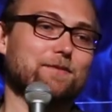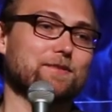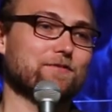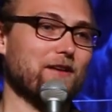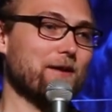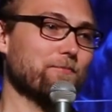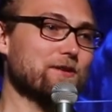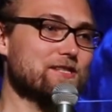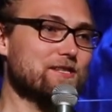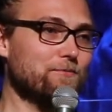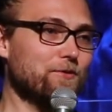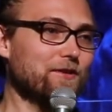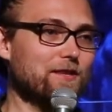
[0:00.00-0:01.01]
Divine
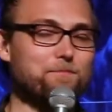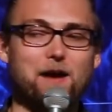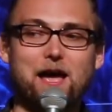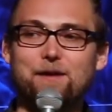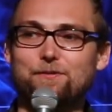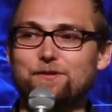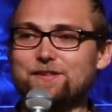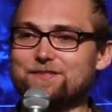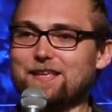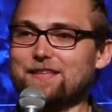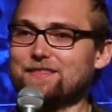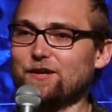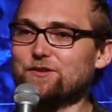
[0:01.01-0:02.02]
Principle and the Bible is
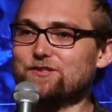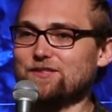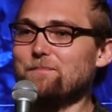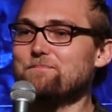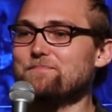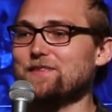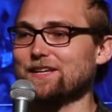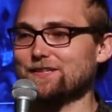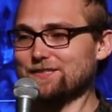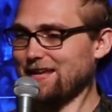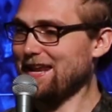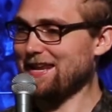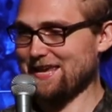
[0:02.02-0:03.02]
that there's something
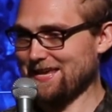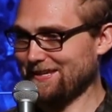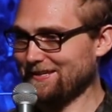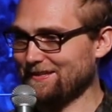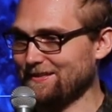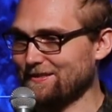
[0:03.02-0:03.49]
steady.